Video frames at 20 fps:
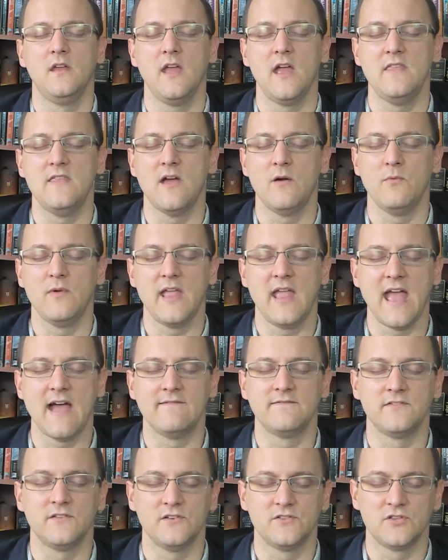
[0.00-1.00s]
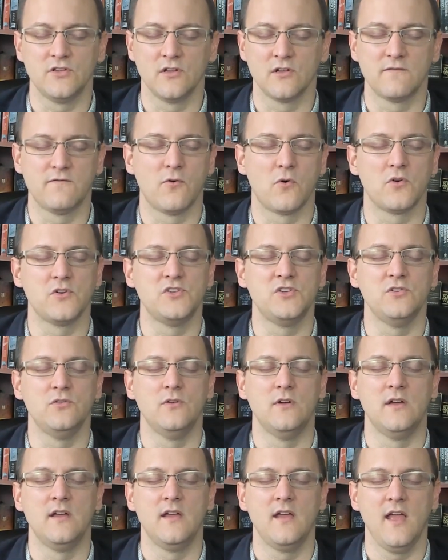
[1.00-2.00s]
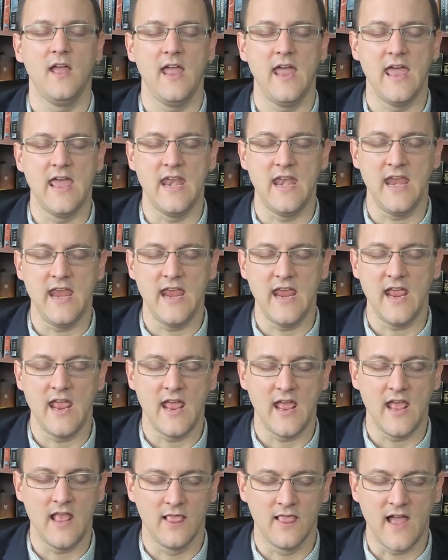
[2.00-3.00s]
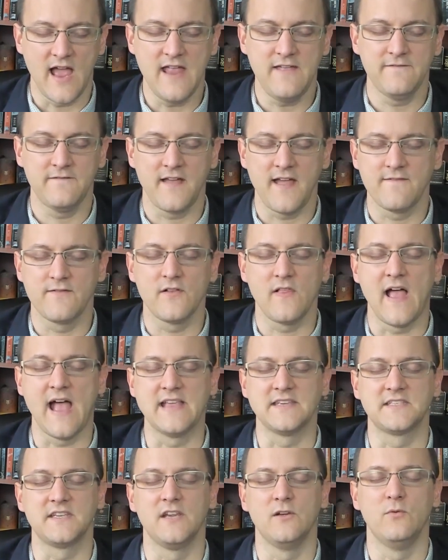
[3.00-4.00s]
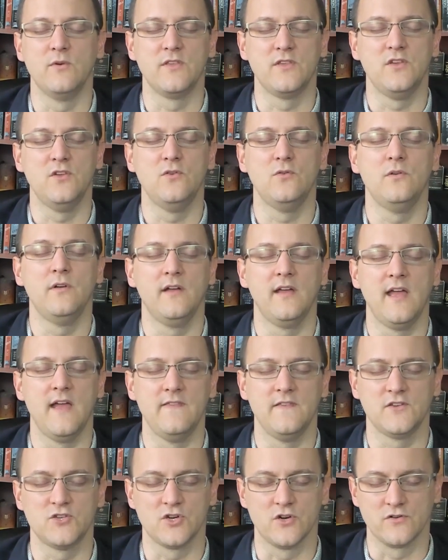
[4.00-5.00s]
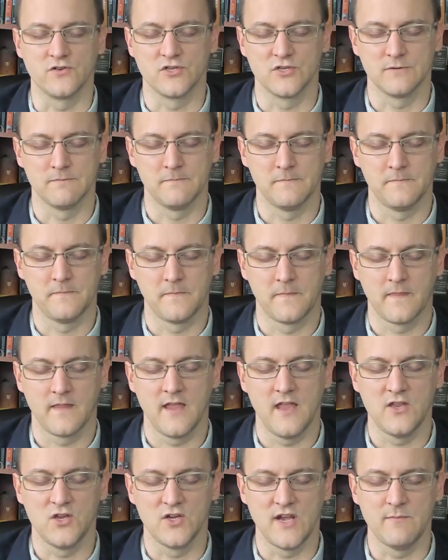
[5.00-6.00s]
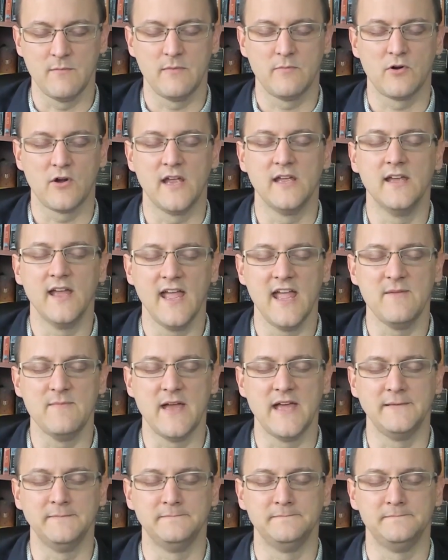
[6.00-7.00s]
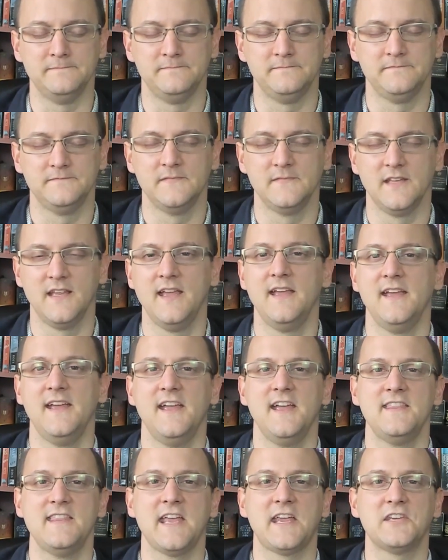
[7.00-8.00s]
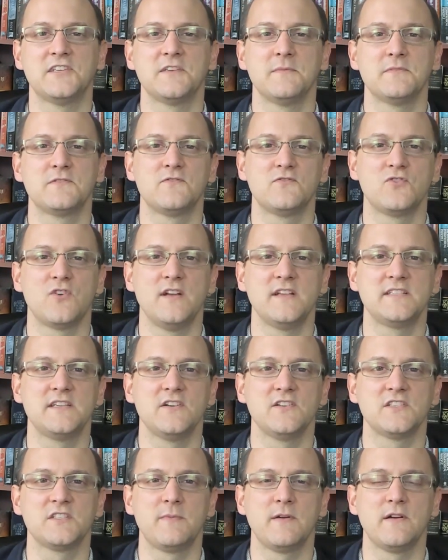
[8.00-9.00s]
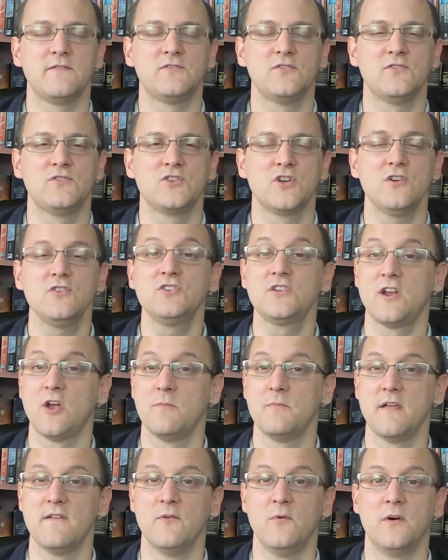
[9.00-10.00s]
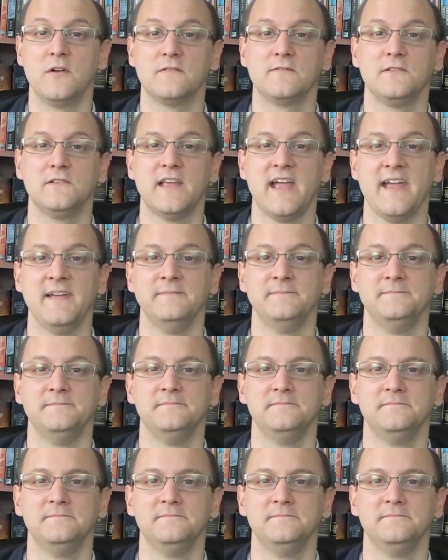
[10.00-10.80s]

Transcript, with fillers: and that we have to look forward to a life everlasting with you and the church. In your name we pray. Amen. Thank you so much for joining us here at Spirit of Truth Church. I hope you have a wonderful day.